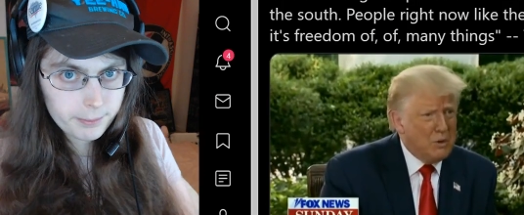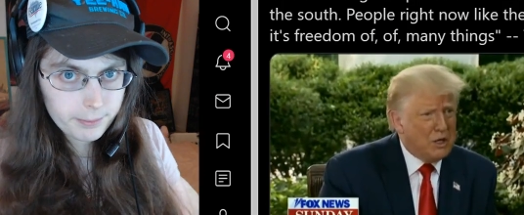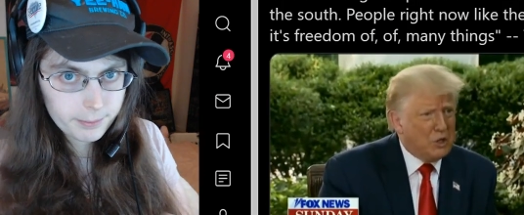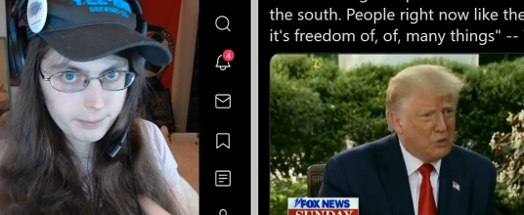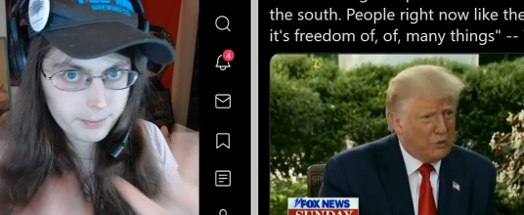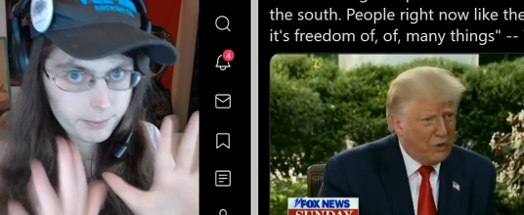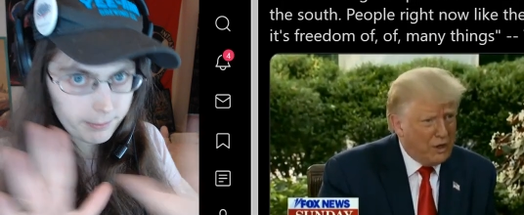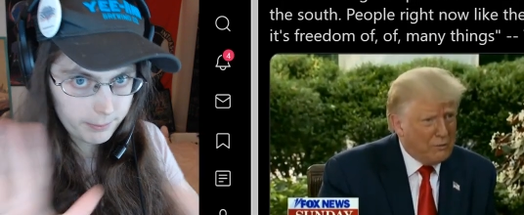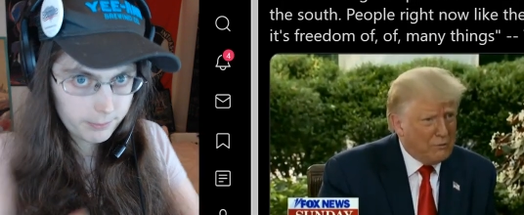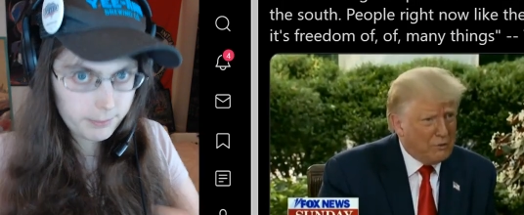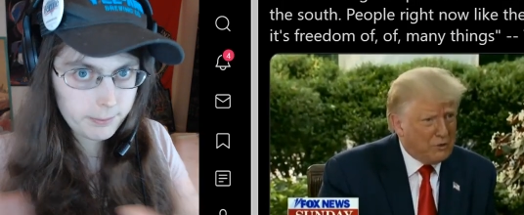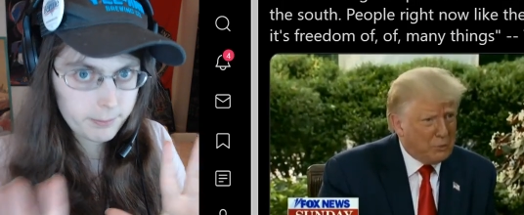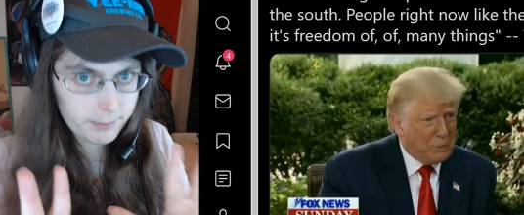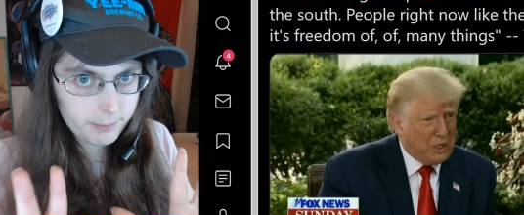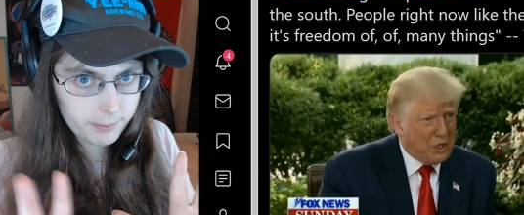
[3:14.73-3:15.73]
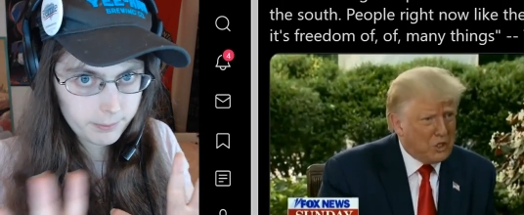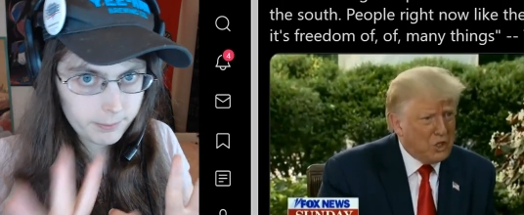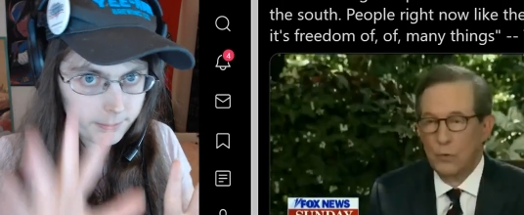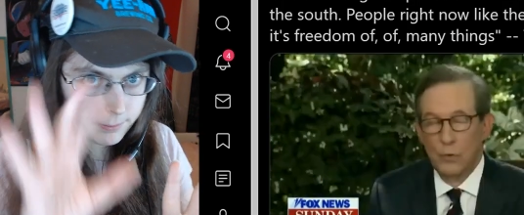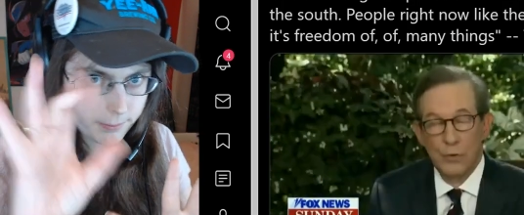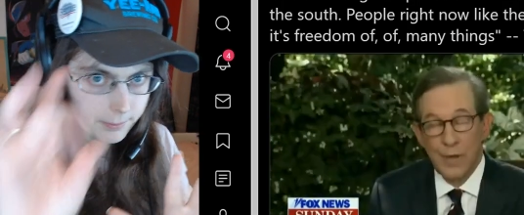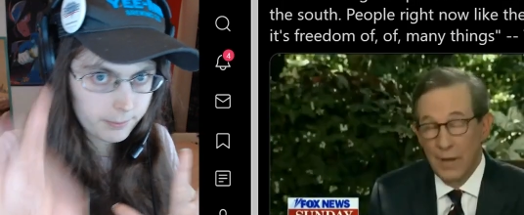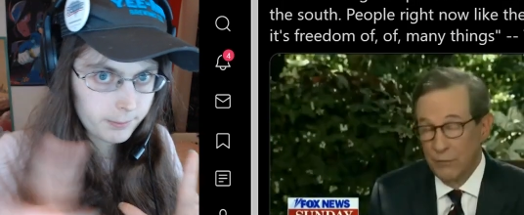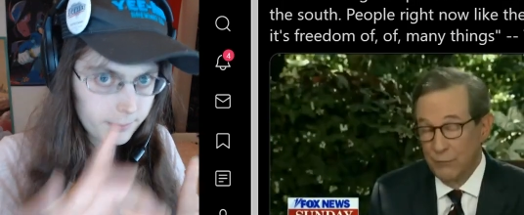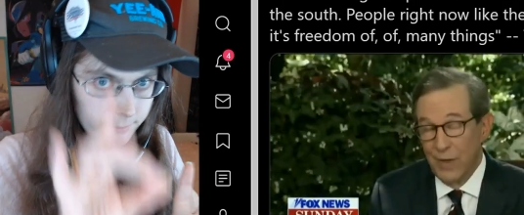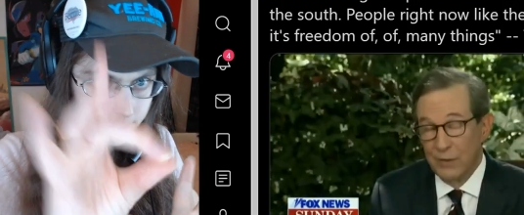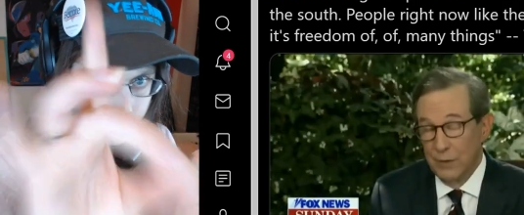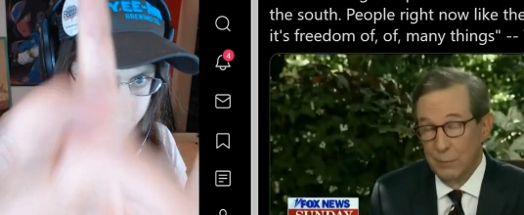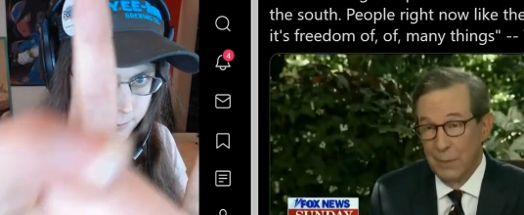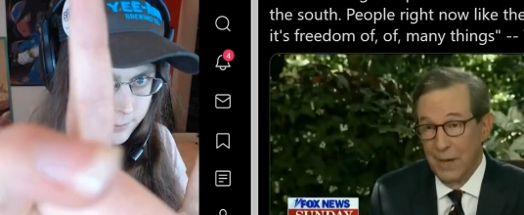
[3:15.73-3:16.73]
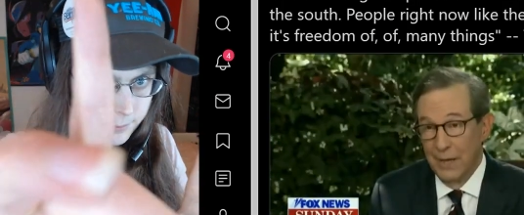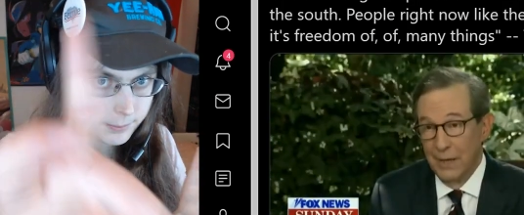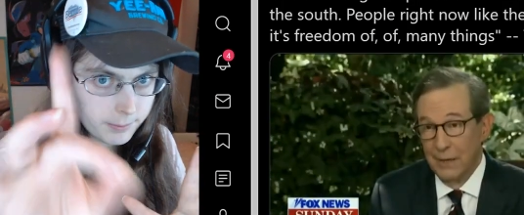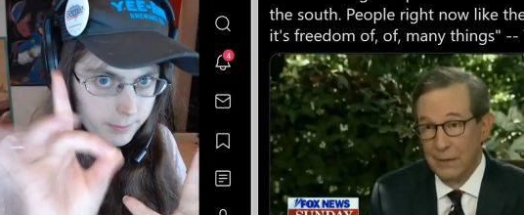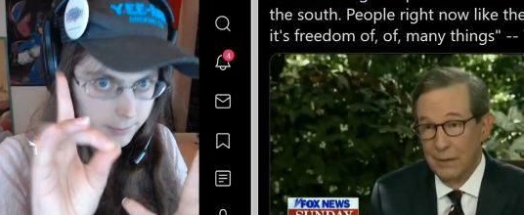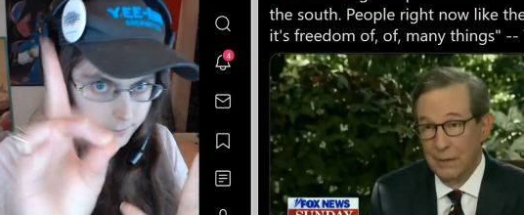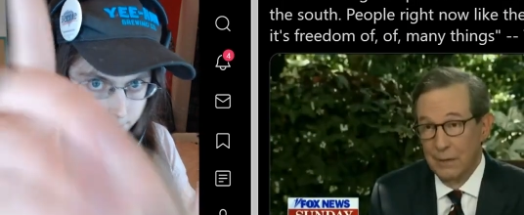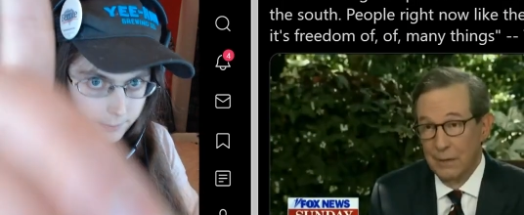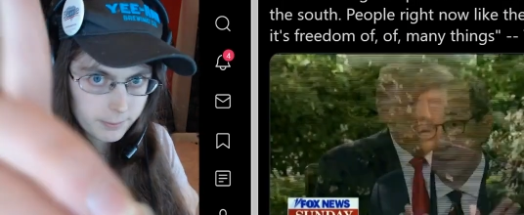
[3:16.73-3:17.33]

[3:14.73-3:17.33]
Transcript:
Speaker 1: but it's freedom of speech. So you're not offended by it? Well,